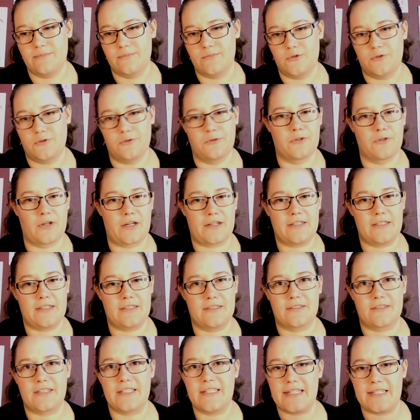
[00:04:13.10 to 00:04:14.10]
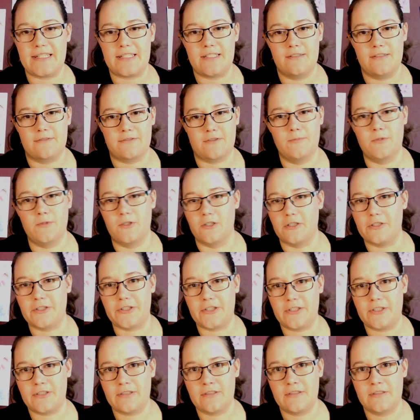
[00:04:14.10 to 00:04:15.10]
or like a conditioner from
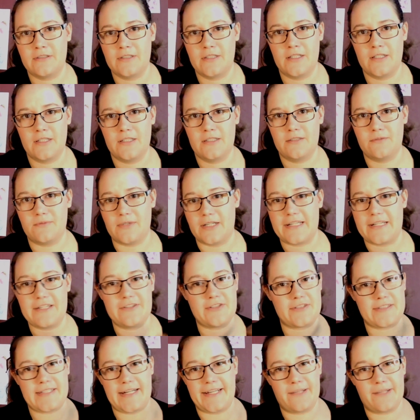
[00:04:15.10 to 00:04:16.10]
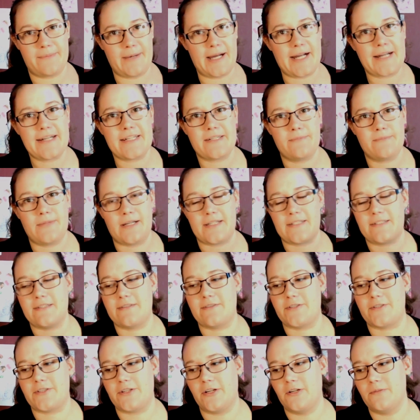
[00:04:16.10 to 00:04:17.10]
Lush, where I can just take the packaging back to
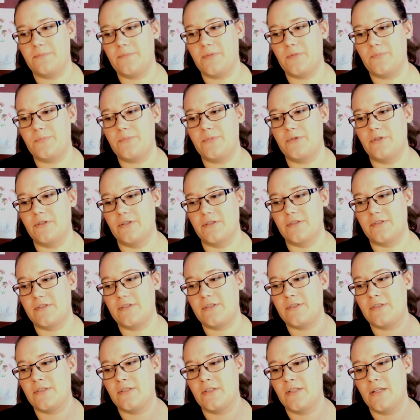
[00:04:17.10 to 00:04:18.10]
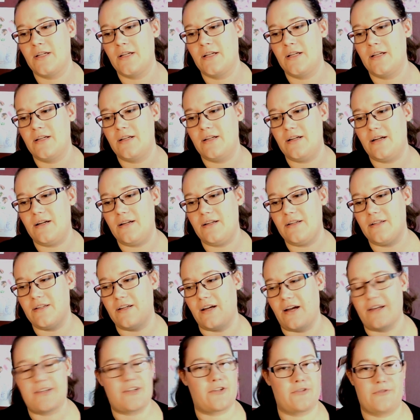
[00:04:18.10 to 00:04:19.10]
the shop, but
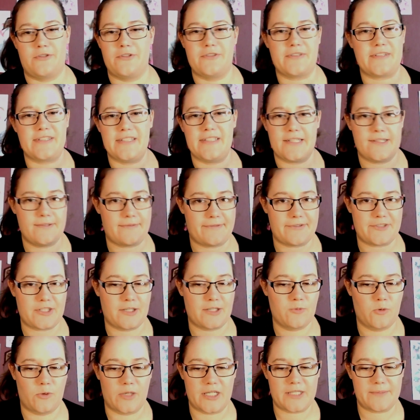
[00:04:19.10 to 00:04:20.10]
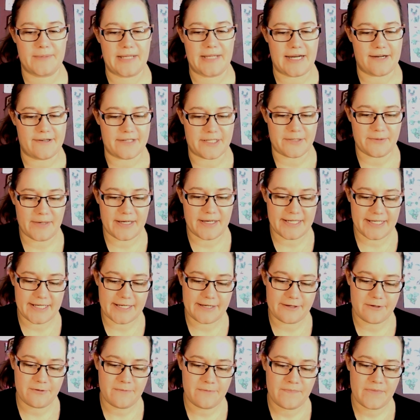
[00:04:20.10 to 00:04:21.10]
I don't use conditioner every time I wash my hair anyway
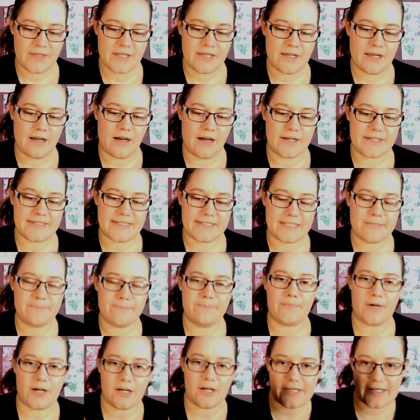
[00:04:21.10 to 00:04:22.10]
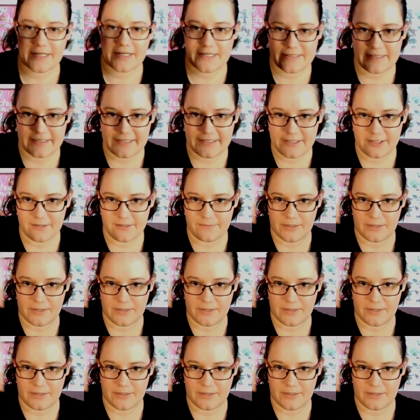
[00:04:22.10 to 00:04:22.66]
now. I did buy a conditioner